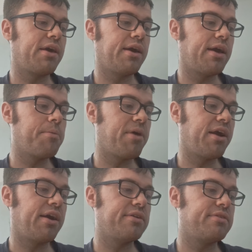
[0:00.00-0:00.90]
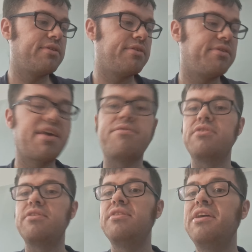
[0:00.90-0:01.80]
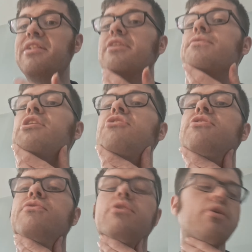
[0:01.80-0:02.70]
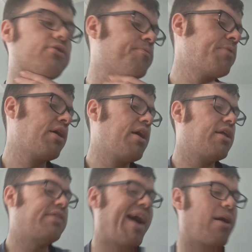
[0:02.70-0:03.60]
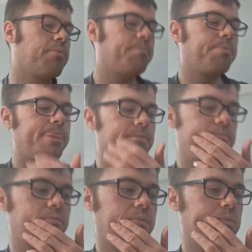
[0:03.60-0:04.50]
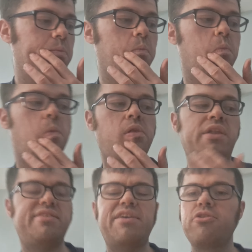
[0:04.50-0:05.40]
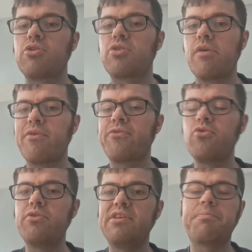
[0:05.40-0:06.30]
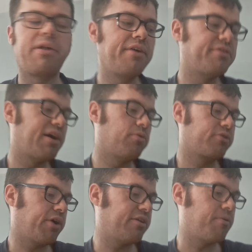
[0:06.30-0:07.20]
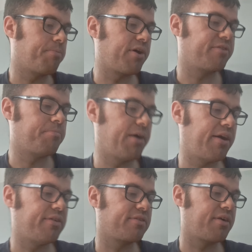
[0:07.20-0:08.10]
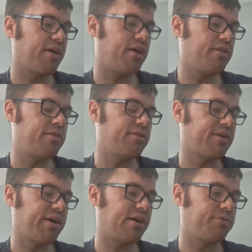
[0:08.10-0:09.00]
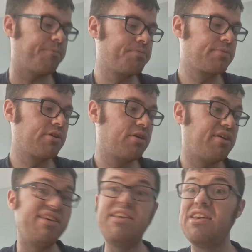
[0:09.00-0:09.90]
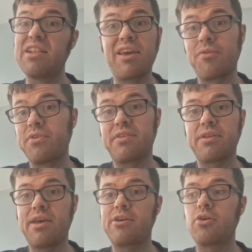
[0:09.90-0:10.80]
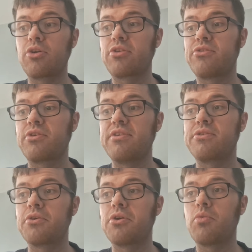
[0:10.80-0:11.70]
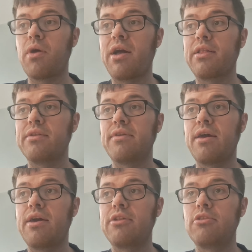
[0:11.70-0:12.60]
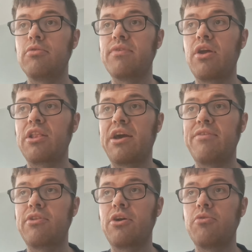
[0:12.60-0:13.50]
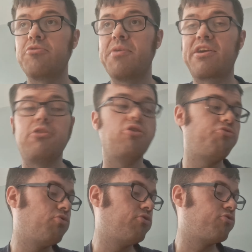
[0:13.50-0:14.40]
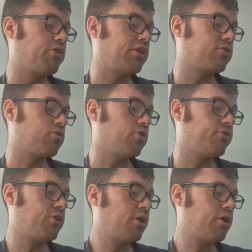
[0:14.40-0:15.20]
At 7-0 it finished, of course. Now let's have a look at a few of these players that I was quite impressed by in this half. Healy obviously took his goal well, and looked very lively, always making those runs, really good.